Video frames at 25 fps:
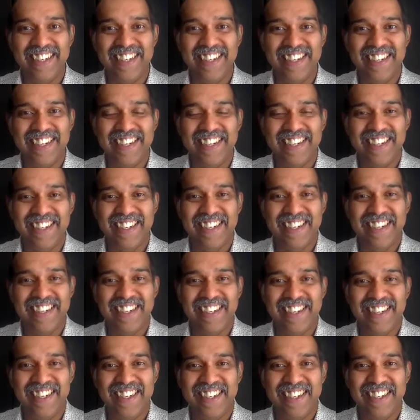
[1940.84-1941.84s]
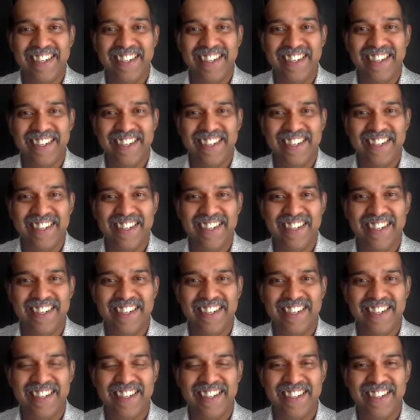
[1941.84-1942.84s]

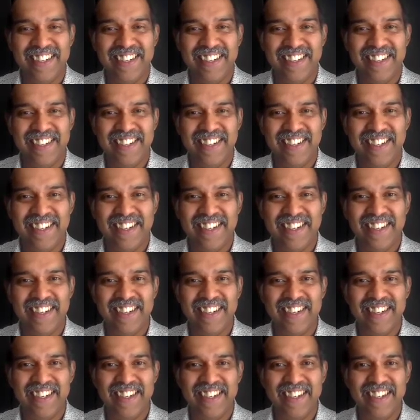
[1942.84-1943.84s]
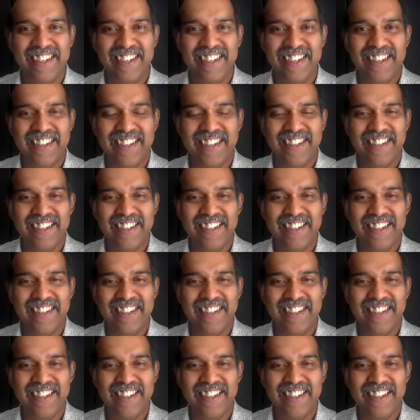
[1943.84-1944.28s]
[no speech]